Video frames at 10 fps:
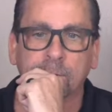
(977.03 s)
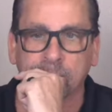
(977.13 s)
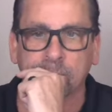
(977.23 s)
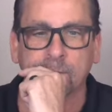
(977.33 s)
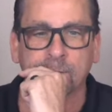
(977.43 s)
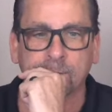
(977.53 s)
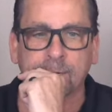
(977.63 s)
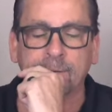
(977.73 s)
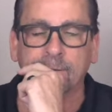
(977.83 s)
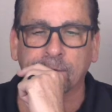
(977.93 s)

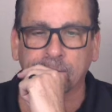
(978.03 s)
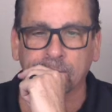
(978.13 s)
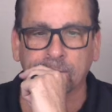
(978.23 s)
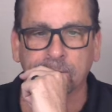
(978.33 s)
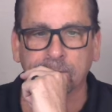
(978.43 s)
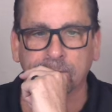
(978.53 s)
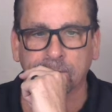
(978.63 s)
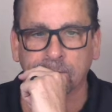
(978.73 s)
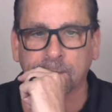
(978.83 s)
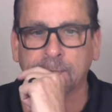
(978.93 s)

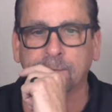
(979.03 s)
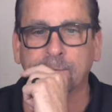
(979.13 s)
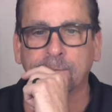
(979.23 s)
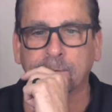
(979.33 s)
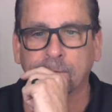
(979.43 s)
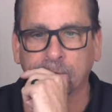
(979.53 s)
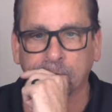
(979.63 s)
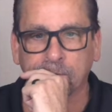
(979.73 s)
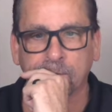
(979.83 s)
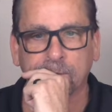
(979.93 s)

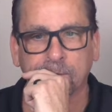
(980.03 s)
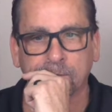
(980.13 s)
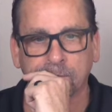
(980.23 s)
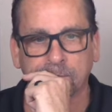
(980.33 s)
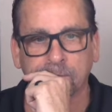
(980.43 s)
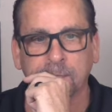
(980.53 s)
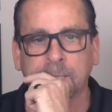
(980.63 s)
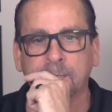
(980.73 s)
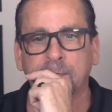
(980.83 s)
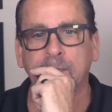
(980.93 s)

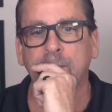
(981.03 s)
(not speaking)